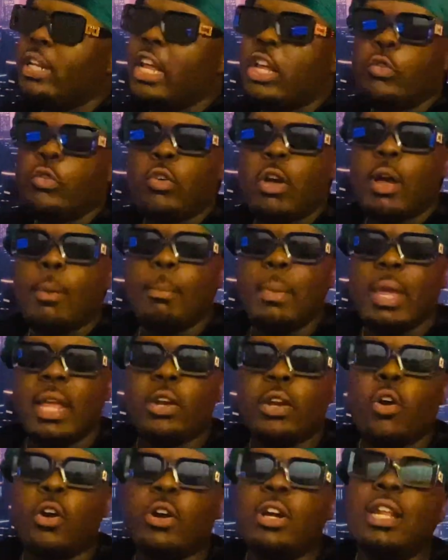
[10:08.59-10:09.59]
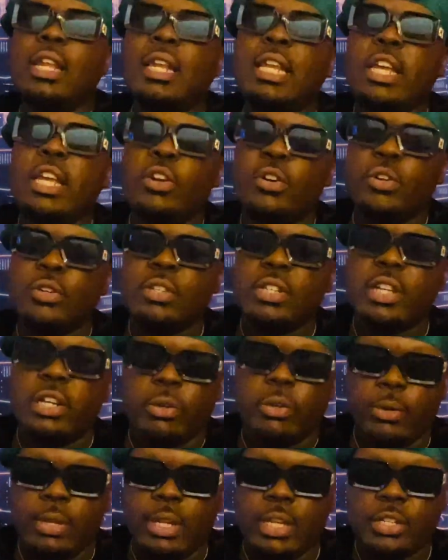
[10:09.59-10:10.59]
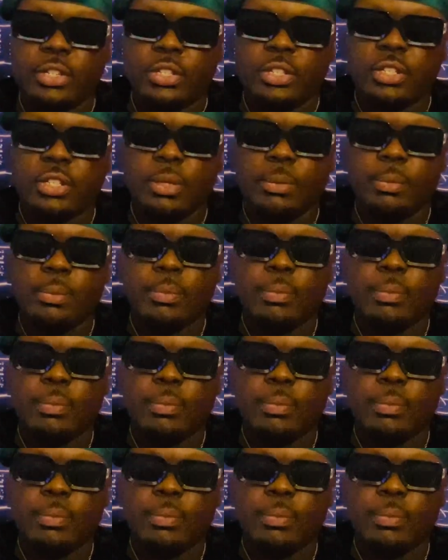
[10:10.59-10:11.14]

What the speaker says: That's why men are the leaders in a relationship.